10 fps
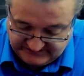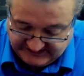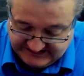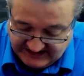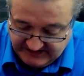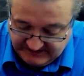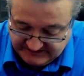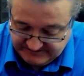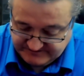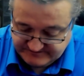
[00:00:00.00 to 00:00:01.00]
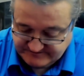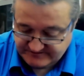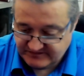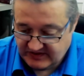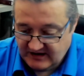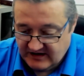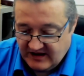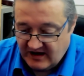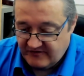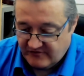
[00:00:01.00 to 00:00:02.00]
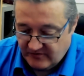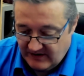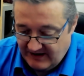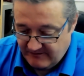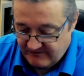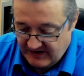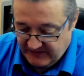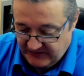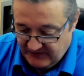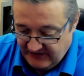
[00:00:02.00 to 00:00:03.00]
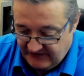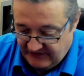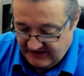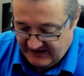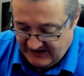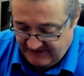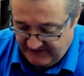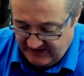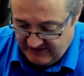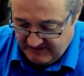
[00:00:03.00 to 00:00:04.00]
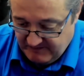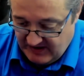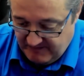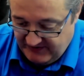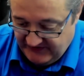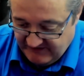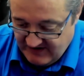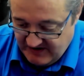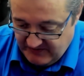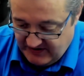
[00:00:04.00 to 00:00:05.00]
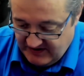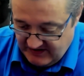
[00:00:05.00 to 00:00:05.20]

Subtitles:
So I can't rule out road noise, and I live near a busy road.